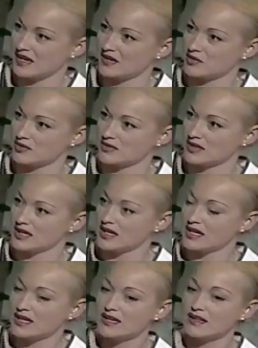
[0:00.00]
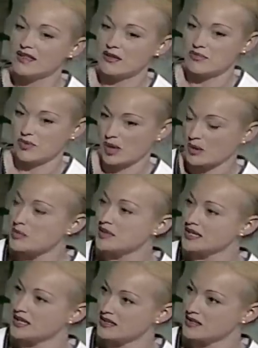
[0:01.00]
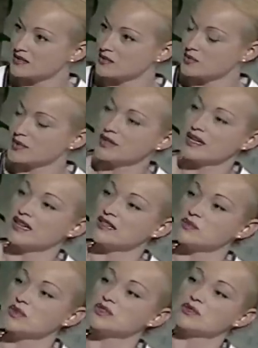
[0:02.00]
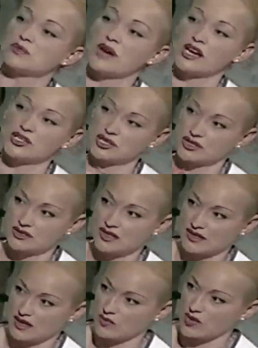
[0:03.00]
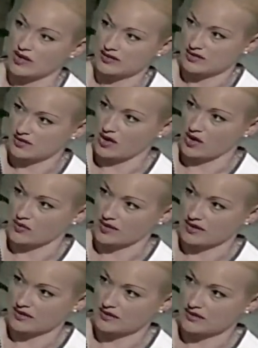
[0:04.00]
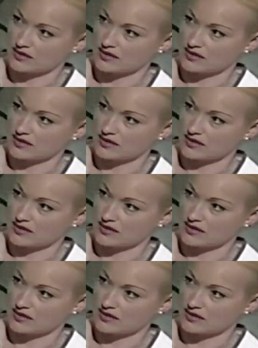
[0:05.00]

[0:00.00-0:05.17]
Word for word: novel, they probably need to realize what direction that they want to go in.